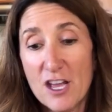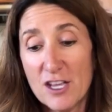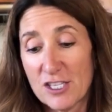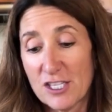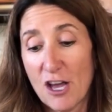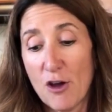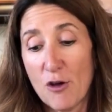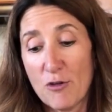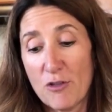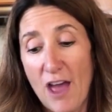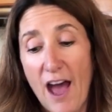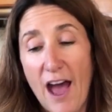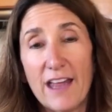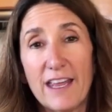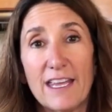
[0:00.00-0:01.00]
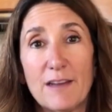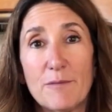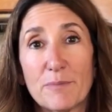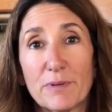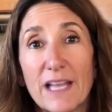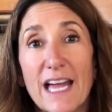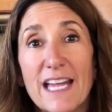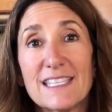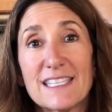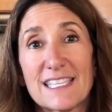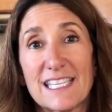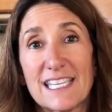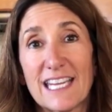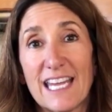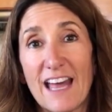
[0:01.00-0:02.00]
so that it
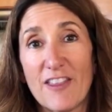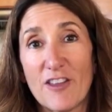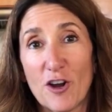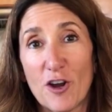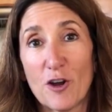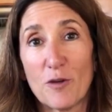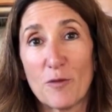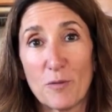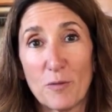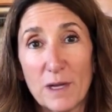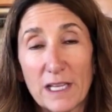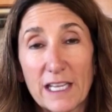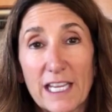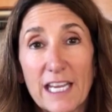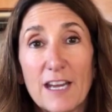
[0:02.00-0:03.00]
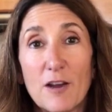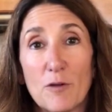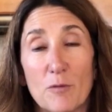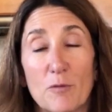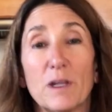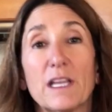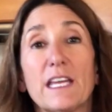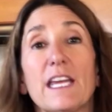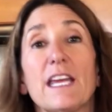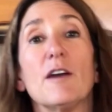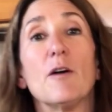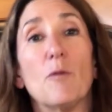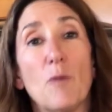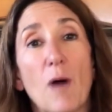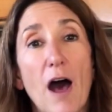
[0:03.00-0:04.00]
blends together really, really
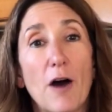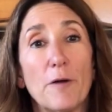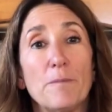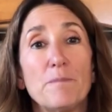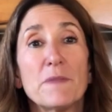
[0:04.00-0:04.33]
well.